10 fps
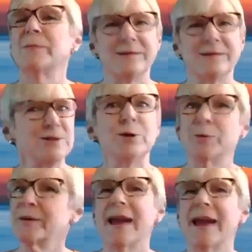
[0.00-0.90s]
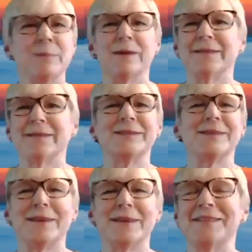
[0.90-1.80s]
but soon came
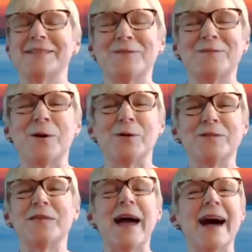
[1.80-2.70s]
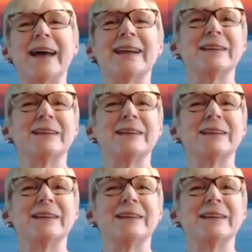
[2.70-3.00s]
into the fold of that.